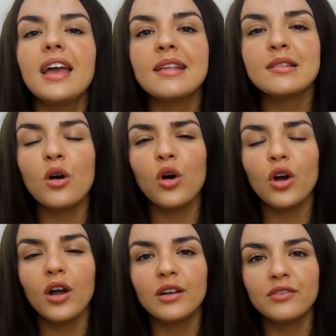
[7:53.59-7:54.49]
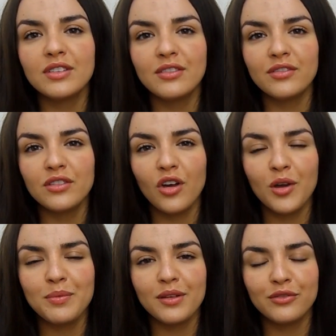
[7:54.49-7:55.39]
It's got kind of different
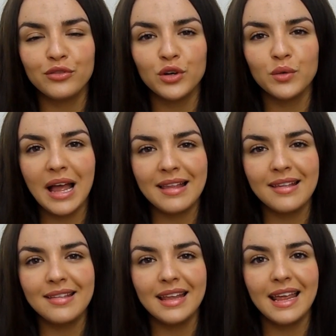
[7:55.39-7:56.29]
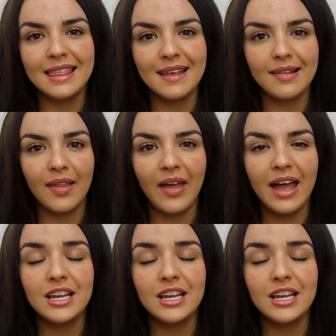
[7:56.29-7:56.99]
types of fruit acids in it and things like that.